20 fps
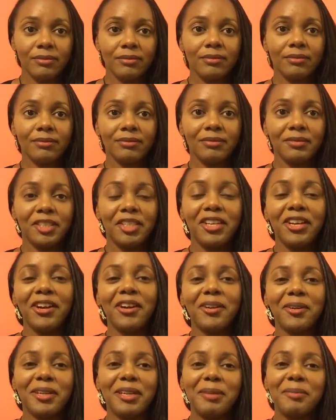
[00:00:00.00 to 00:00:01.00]

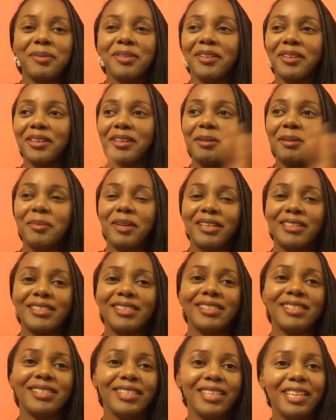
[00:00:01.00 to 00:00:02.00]
Y'all keep talking about
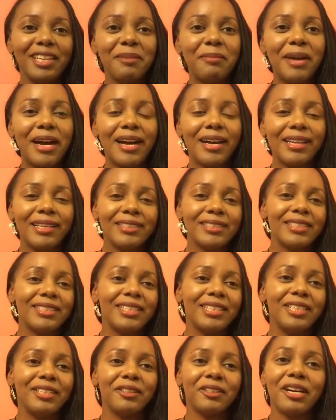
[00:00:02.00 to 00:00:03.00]
this
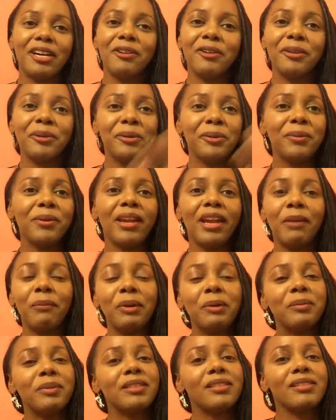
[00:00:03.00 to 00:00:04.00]
etymology. I don't know who came
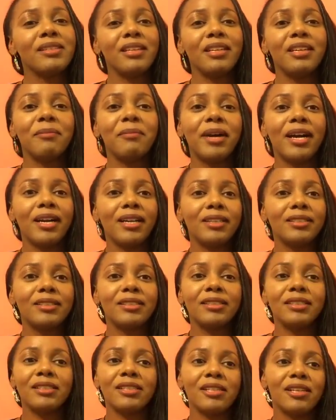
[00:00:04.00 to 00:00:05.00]
up with this
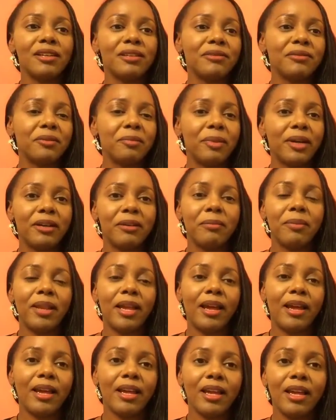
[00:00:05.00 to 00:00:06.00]
etymology stuff about
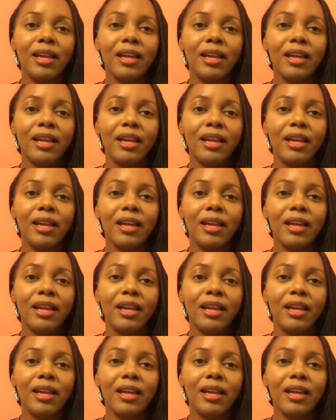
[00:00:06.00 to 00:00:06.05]
black.